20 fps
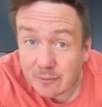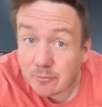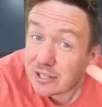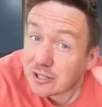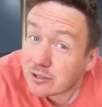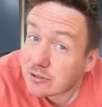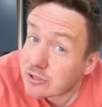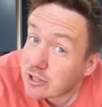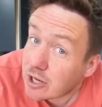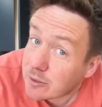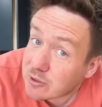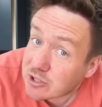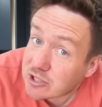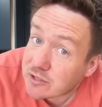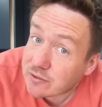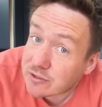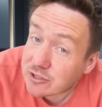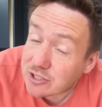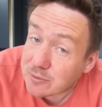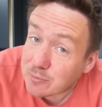Thank you so much
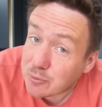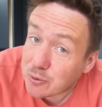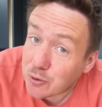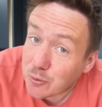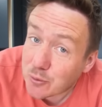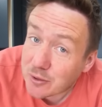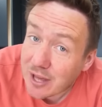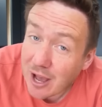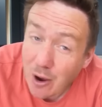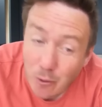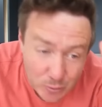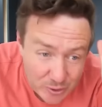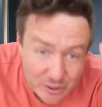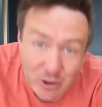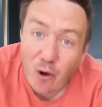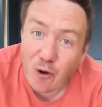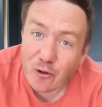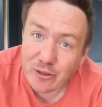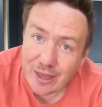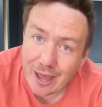for the support with that, we
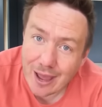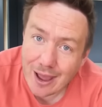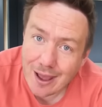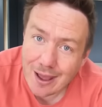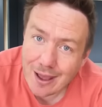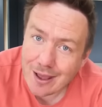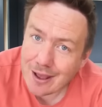got there.